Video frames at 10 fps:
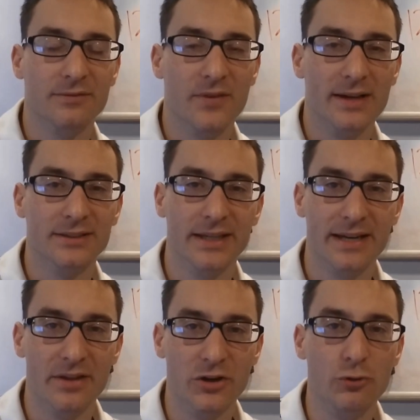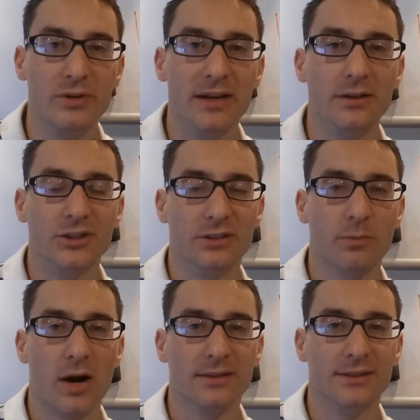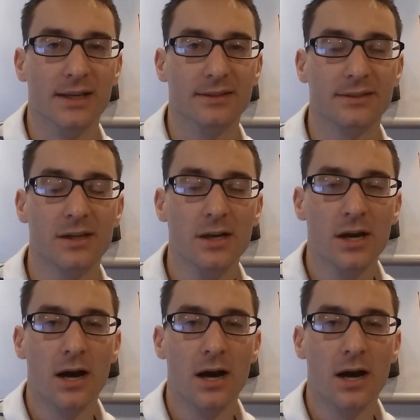investing and the due diligence process